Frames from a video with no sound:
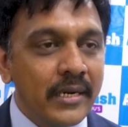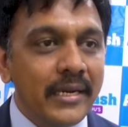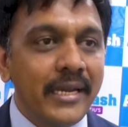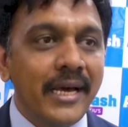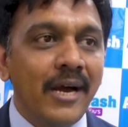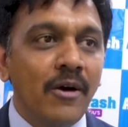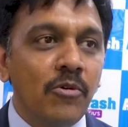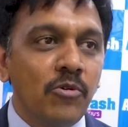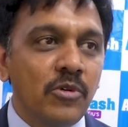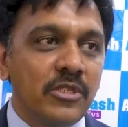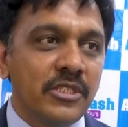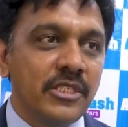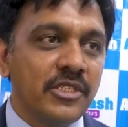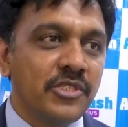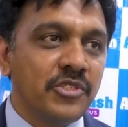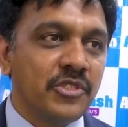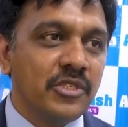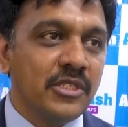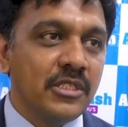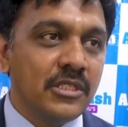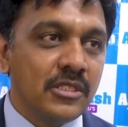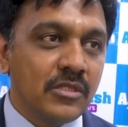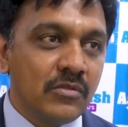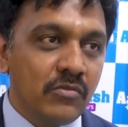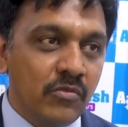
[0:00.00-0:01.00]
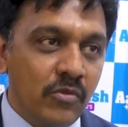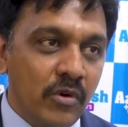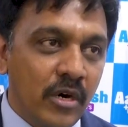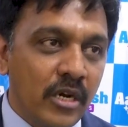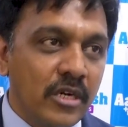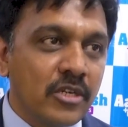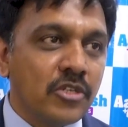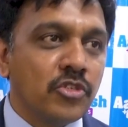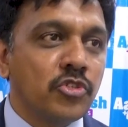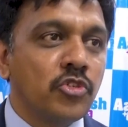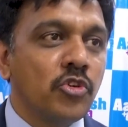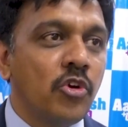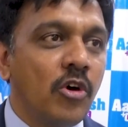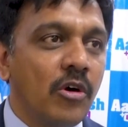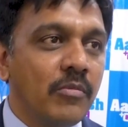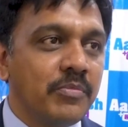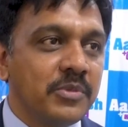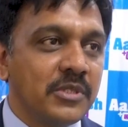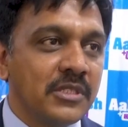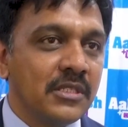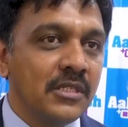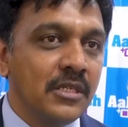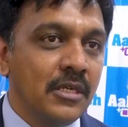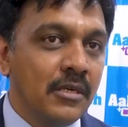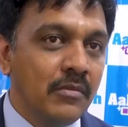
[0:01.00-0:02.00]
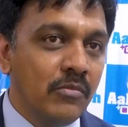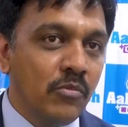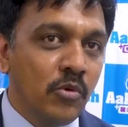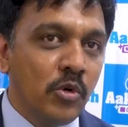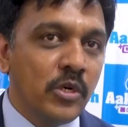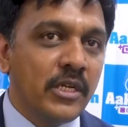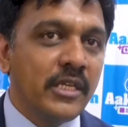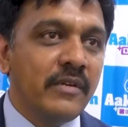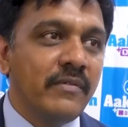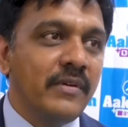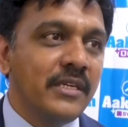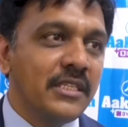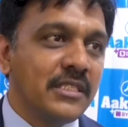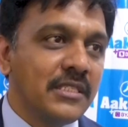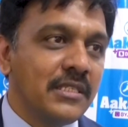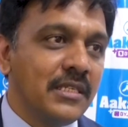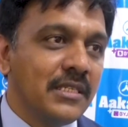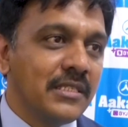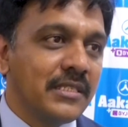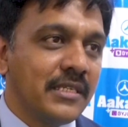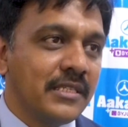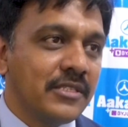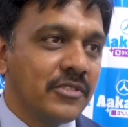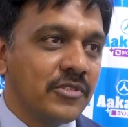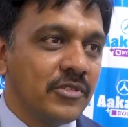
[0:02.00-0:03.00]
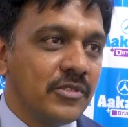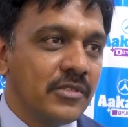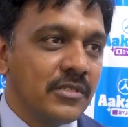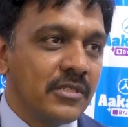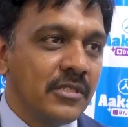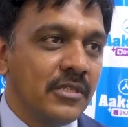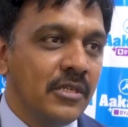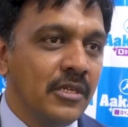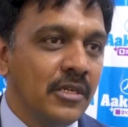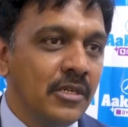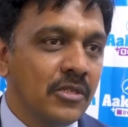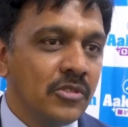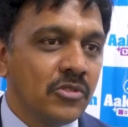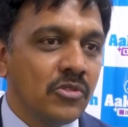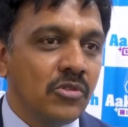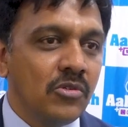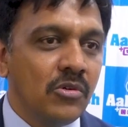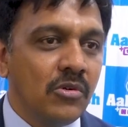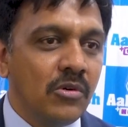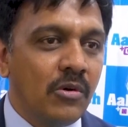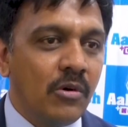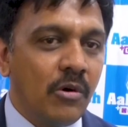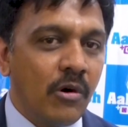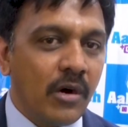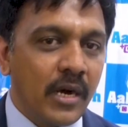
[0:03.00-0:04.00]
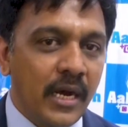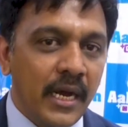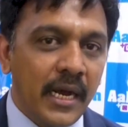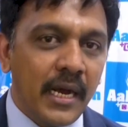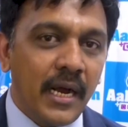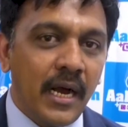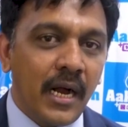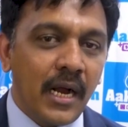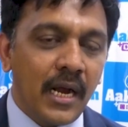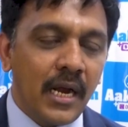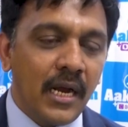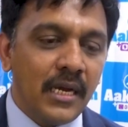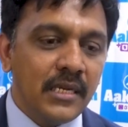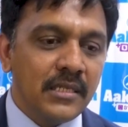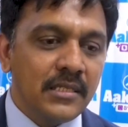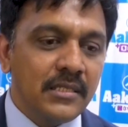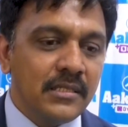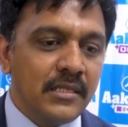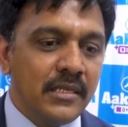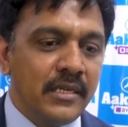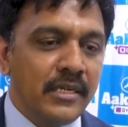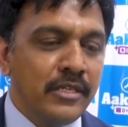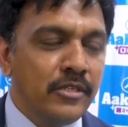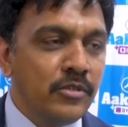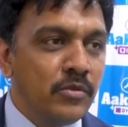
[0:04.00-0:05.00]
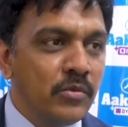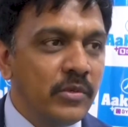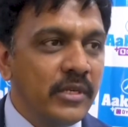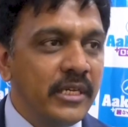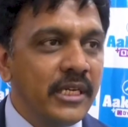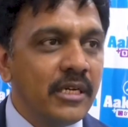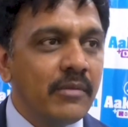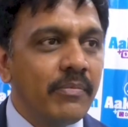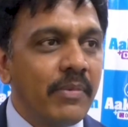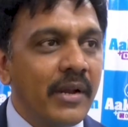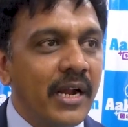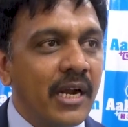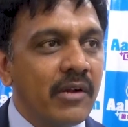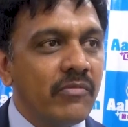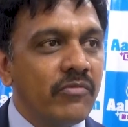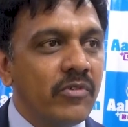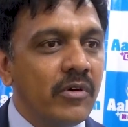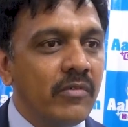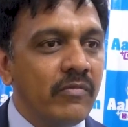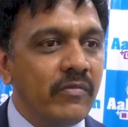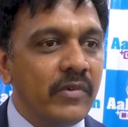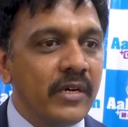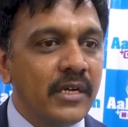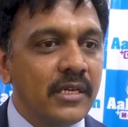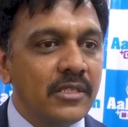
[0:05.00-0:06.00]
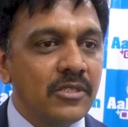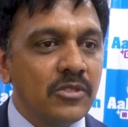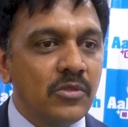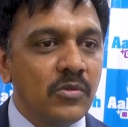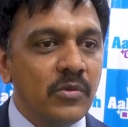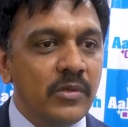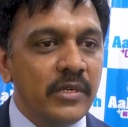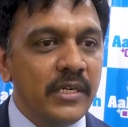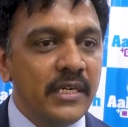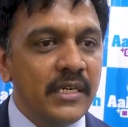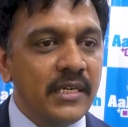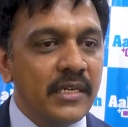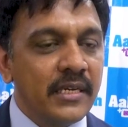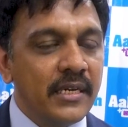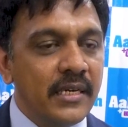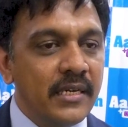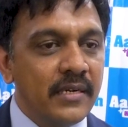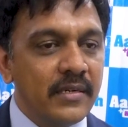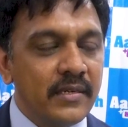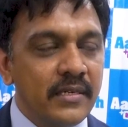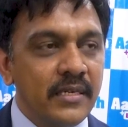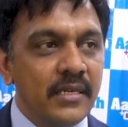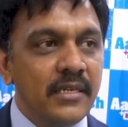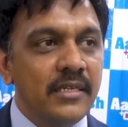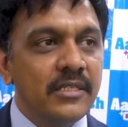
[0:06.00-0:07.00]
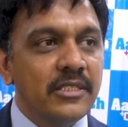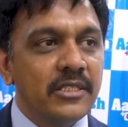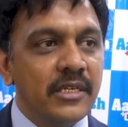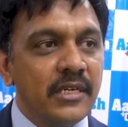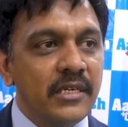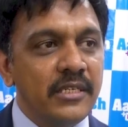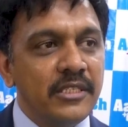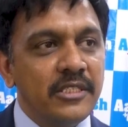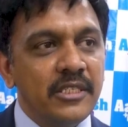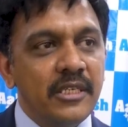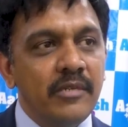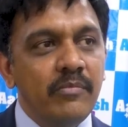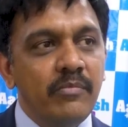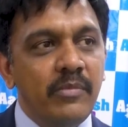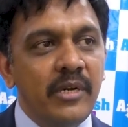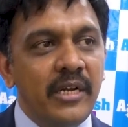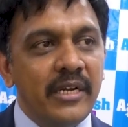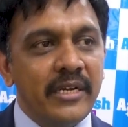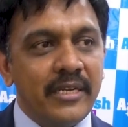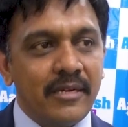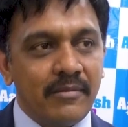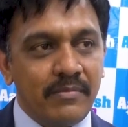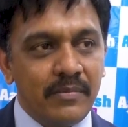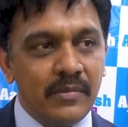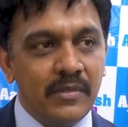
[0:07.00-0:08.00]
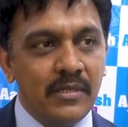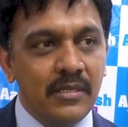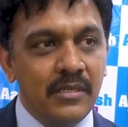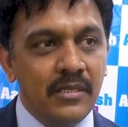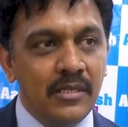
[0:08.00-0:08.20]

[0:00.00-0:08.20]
doubt sessions, workshops, motivational sessions. So Aakash is a unique platform where student can really cherish and build up.